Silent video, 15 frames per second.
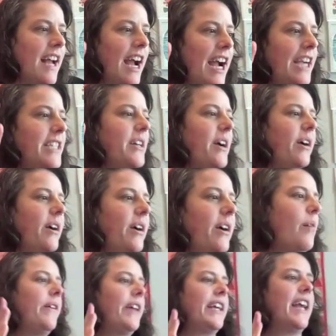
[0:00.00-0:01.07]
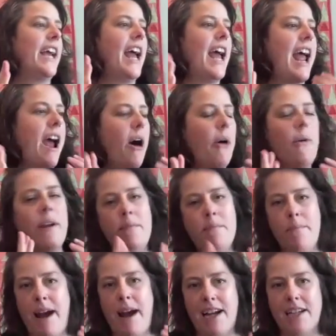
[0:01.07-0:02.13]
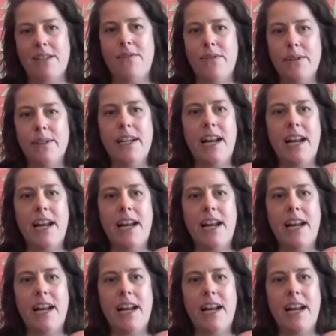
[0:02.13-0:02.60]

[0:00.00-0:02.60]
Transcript: I talk about like how impactful